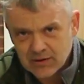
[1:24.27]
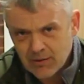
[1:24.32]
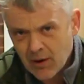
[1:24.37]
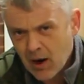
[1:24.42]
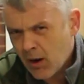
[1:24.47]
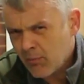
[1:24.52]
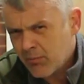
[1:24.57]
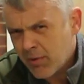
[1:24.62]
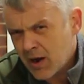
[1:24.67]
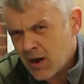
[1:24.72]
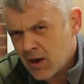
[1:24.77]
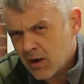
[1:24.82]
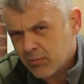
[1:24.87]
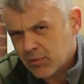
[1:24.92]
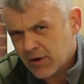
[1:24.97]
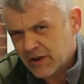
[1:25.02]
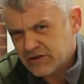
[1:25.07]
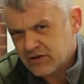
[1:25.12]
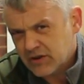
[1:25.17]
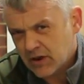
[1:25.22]
Now, our
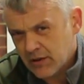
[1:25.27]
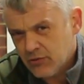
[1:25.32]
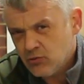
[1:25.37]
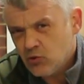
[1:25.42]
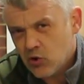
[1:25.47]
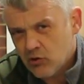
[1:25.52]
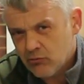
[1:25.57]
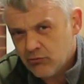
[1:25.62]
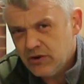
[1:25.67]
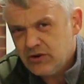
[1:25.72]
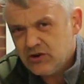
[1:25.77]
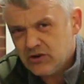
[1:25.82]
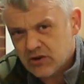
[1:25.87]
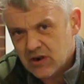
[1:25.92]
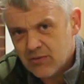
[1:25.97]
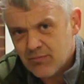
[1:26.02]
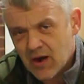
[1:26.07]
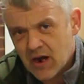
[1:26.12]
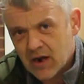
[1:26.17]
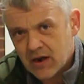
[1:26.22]
bioplastic, as we
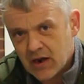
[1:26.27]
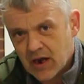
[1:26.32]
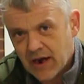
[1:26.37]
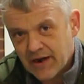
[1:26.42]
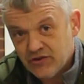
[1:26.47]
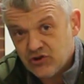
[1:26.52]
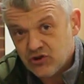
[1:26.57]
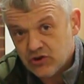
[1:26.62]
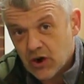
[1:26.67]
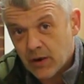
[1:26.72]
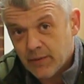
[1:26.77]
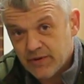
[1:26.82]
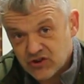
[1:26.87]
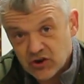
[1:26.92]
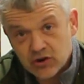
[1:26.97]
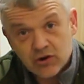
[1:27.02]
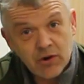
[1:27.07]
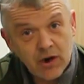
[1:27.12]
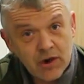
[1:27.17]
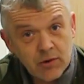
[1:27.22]
originally make it, as you know, is
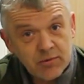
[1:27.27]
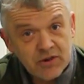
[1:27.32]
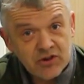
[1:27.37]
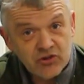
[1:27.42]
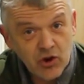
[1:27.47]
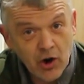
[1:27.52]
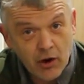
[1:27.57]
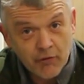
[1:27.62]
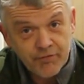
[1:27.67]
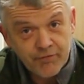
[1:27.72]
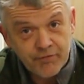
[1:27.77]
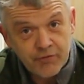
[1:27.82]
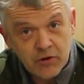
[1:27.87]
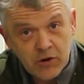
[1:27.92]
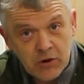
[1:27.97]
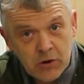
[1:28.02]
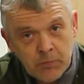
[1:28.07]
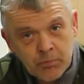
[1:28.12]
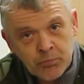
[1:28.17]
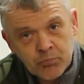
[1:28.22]
incredibly tough,
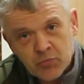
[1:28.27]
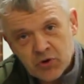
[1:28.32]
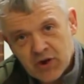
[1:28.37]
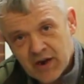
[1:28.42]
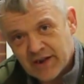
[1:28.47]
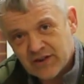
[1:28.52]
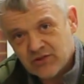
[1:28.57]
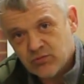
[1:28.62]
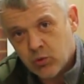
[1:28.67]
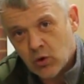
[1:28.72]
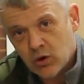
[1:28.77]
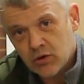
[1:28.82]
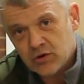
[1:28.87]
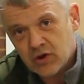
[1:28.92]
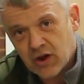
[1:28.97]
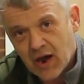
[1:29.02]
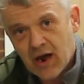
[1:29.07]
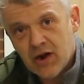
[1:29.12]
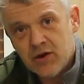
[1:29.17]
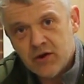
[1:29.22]
but it has
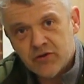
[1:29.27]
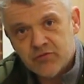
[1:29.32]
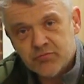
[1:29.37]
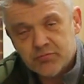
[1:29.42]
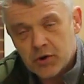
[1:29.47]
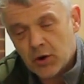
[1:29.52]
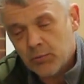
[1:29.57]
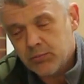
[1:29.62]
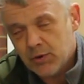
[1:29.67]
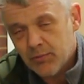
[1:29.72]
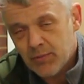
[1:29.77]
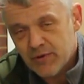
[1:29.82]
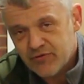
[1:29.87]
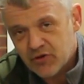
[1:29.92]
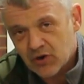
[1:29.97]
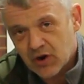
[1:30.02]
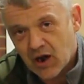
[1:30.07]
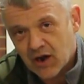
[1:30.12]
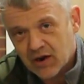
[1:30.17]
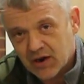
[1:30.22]
one kind of problem, if
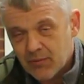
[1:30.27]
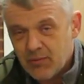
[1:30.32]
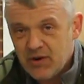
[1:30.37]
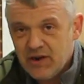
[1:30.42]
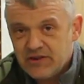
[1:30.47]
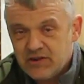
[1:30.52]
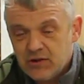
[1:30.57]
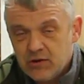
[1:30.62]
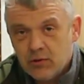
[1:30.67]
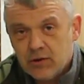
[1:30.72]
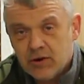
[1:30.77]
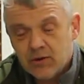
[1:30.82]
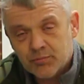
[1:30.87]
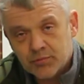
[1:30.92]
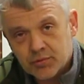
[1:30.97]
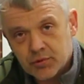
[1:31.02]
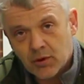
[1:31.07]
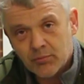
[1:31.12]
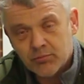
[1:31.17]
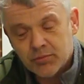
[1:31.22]
you like. I mean, it's only a
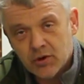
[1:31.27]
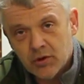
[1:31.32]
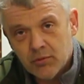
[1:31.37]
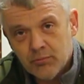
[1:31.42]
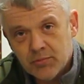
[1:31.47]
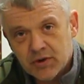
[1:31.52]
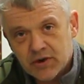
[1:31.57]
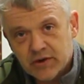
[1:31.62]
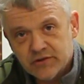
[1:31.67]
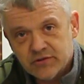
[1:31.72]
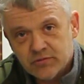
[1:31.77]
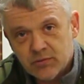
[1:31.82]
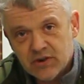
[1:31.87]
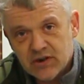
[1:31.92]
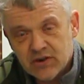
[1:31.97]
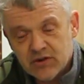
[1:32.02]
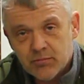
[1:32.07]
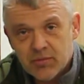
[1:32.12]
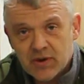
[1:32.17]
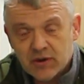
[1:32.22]
problem because we
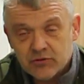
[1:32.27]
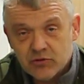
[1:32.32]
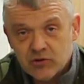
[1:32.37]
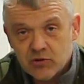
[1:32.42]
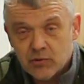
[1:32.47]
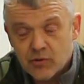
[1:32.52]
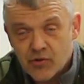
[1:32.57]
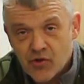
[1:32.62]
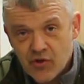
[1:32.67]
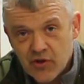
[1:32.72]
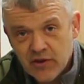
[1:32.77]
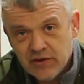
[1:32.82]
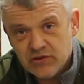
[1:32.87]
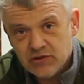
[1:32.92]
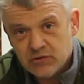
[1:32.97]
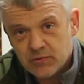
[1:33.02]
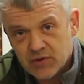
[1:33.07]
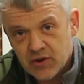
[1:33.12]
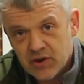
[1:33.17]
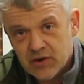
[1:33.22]
need to be able to do other
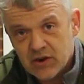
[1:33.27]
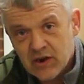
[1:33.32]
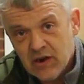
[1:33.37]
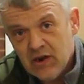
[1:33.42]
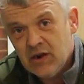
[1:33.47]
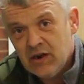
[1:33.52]
things with it.